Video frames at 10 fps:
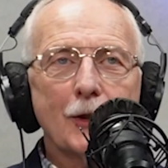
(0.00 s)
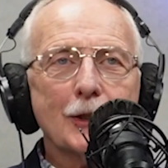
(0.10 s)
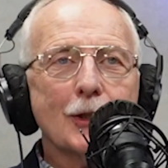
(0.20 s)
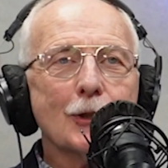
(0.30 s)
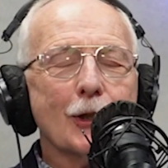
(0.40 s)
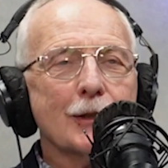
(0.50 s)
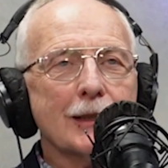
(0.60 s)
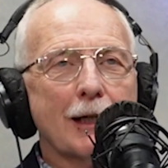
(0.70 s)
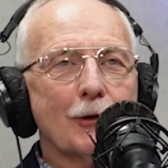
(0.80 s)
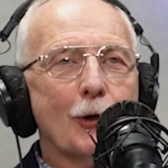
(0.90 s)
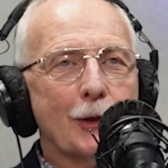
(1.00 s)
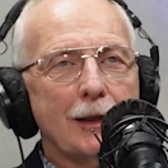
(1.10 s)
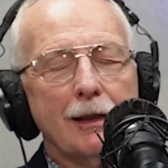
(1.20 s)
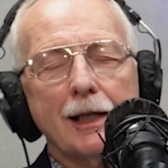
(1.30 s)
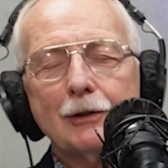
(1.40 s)
this is going to sound
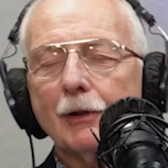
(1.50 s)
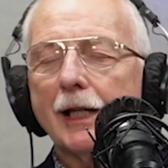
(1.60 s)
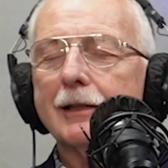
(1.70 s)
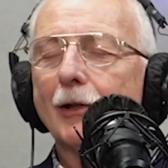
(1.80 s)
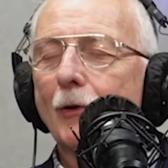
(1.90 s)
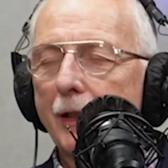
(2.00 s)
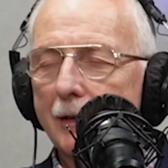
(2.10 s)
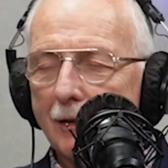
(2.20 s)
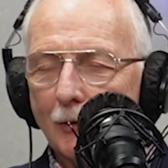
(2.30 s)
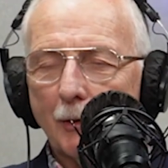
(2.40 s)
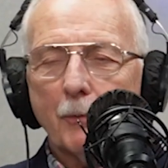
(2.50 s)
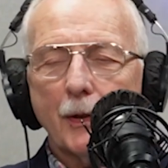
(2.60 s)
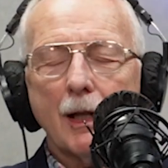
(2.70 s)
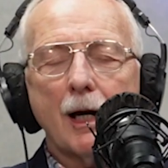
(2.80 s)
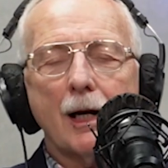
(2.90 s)
hokey, and you guys go ahead and do it.
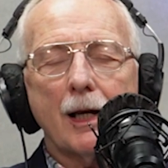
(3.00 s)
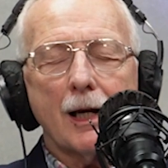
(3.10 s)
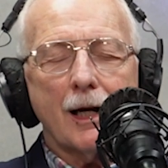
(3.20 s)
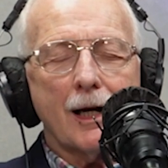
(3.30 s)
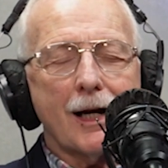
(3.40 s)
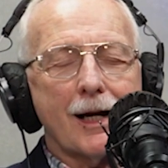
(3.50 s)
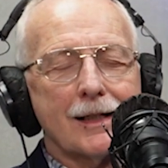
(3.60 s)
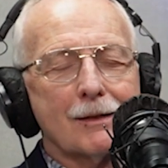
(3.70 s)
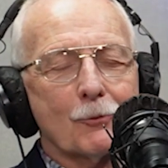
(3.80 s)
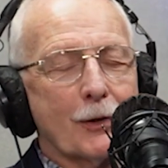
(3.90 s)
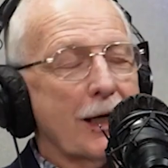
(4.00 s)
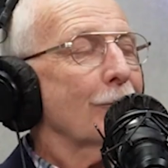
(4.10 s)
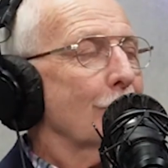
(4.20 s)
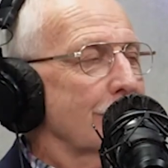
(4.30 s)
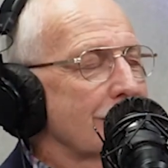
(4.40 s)
But I, I, what I've
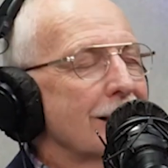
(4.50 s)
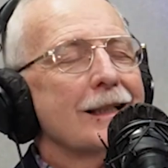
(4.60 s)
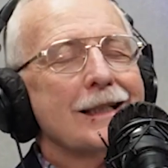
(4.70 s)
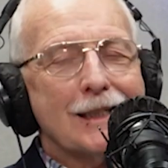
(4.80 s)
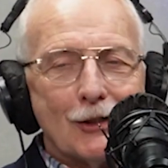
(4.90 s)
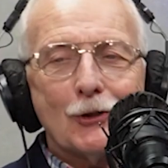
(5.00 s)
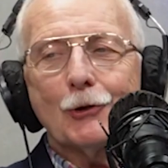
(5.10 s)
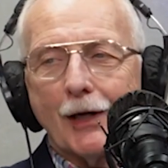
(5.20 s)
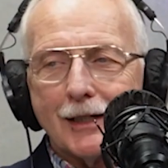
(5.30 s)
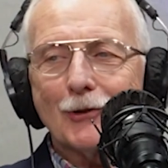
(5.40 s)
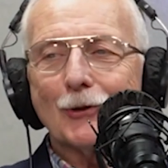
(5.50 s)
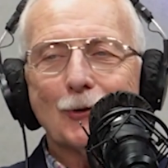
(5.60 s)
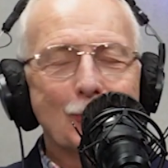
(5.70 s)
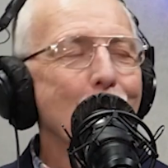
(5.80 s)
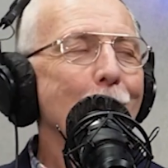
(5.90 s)
learned you guys are
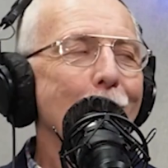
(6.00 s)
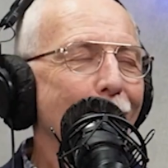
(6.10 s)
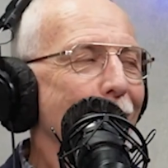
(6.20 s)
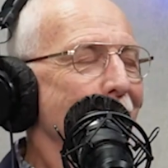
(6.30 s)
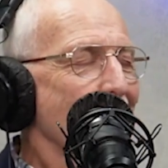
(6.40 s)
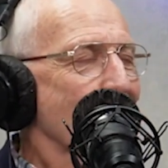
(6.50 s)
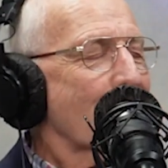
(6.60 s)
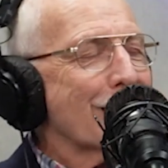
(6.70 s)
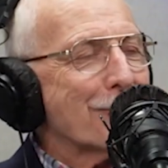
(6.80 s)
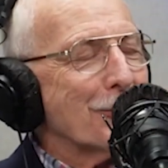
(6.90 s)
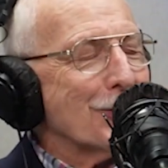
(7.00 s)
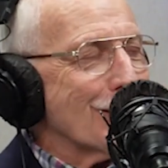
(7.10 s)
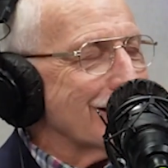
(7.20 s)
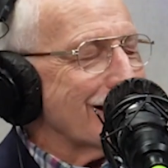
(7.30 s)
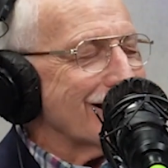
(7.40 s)
two good friends, and I
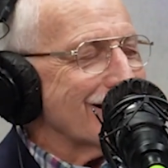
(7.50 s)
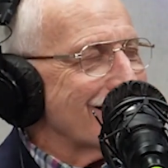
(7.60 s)
appreciate that.